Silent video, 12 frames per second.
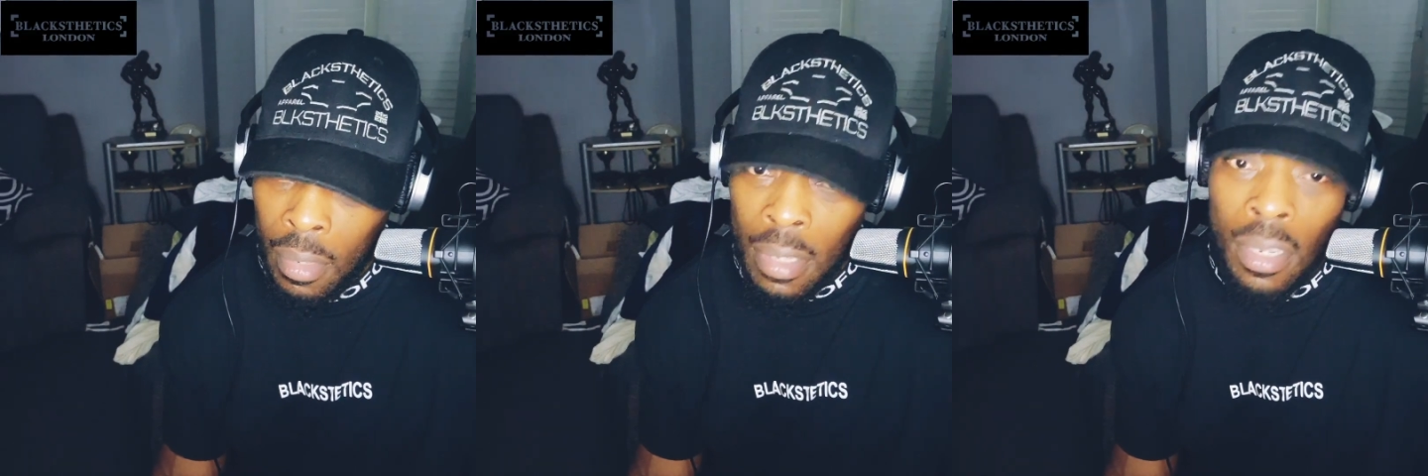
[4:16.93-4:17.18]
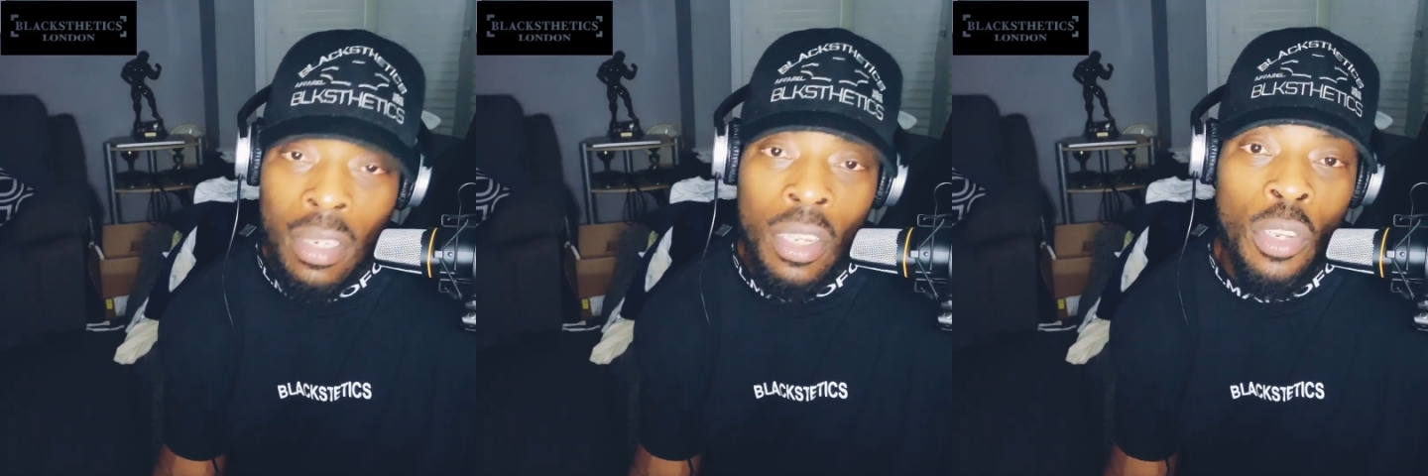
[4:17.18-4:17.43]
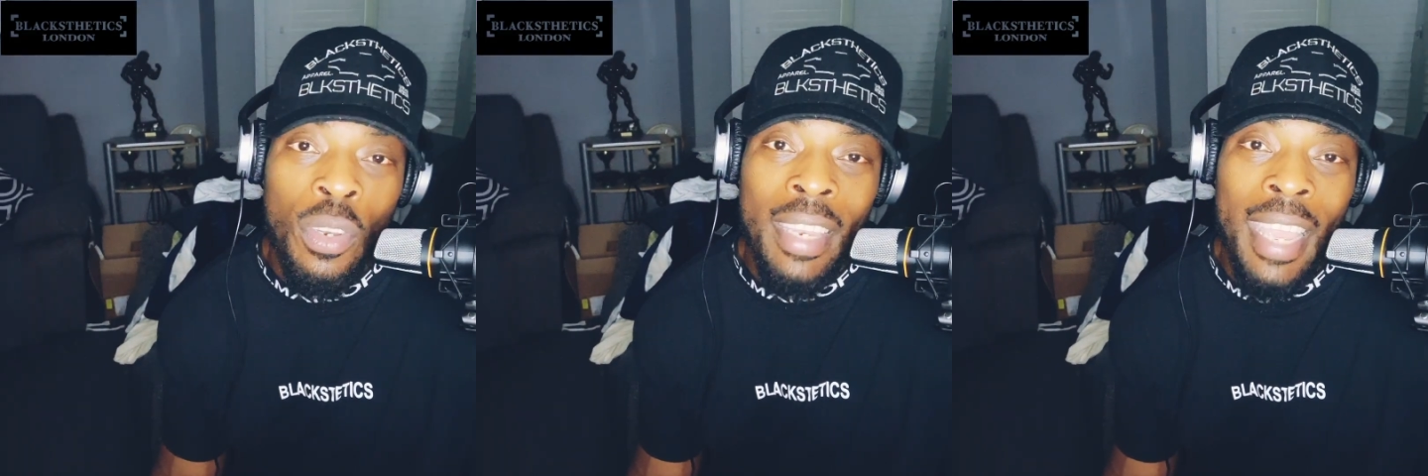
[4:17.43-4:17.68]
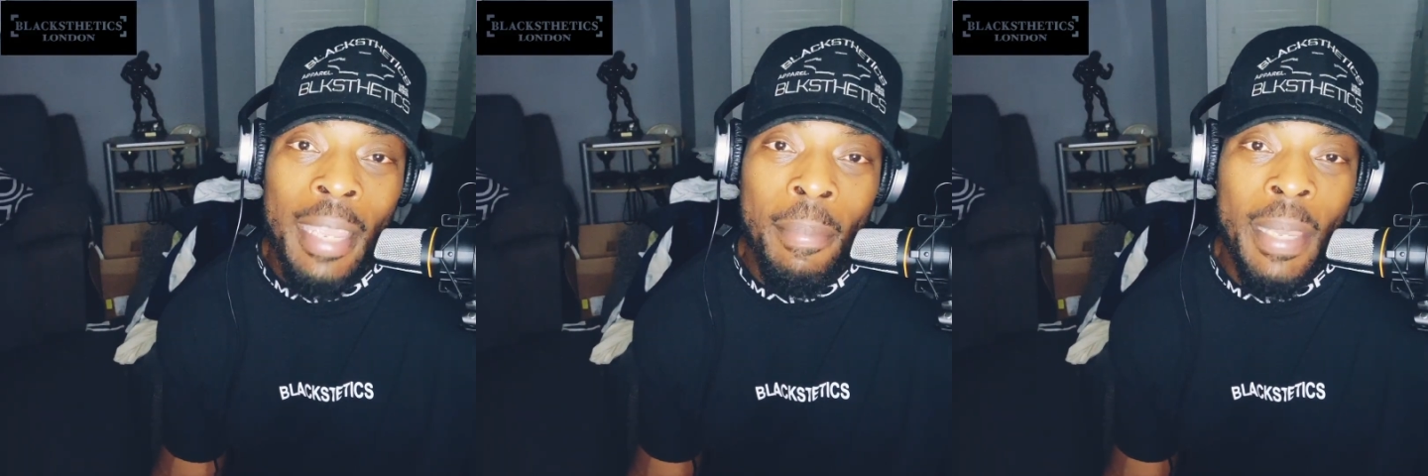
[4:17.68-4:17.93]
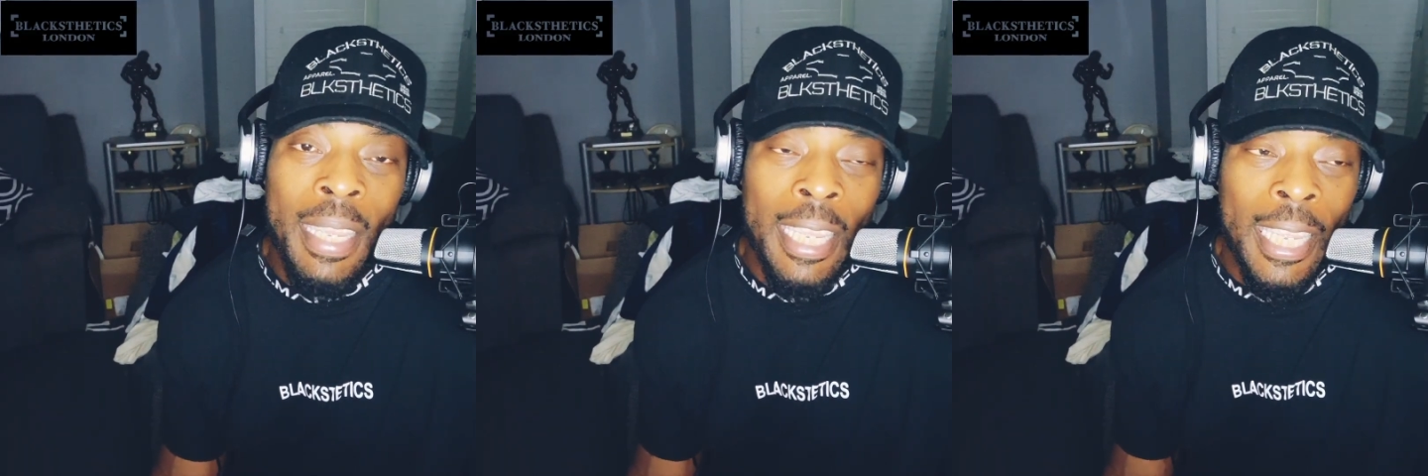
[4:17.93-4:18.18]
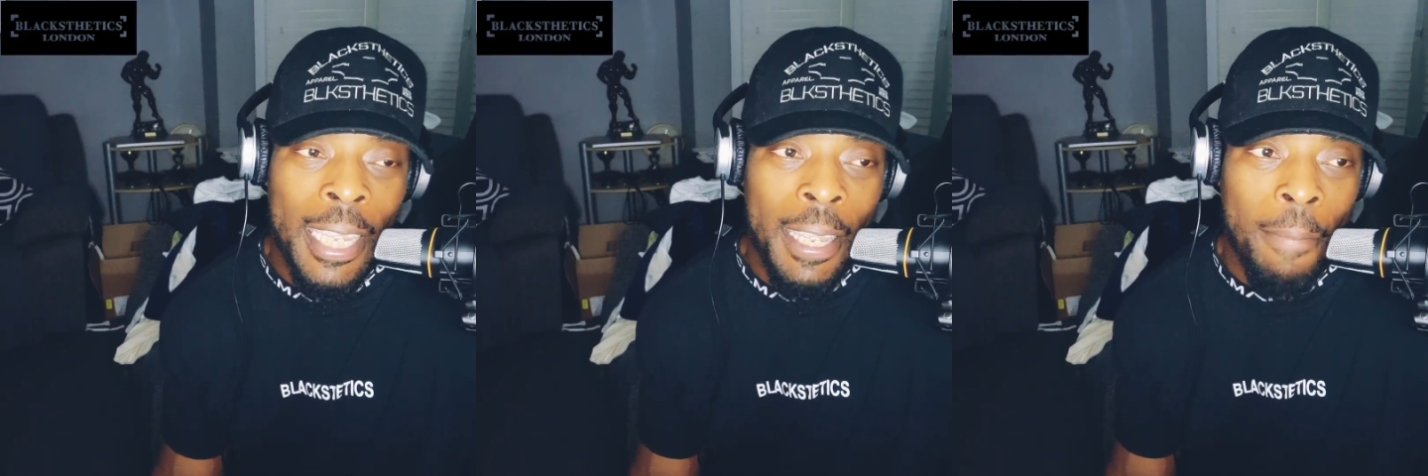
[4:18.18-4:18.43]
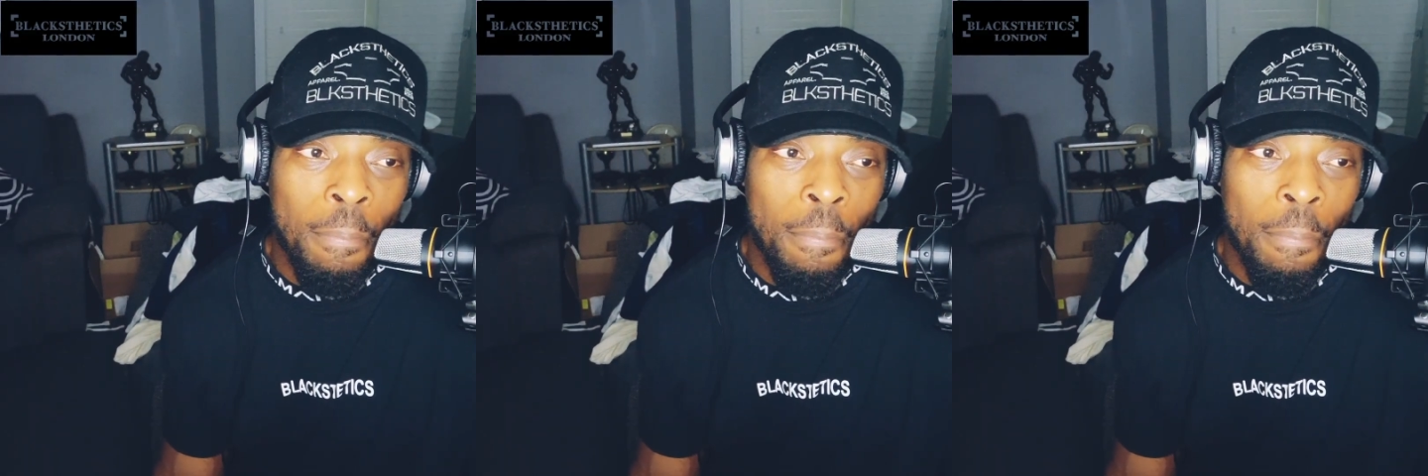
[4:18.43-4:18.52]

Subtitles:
son, could you name me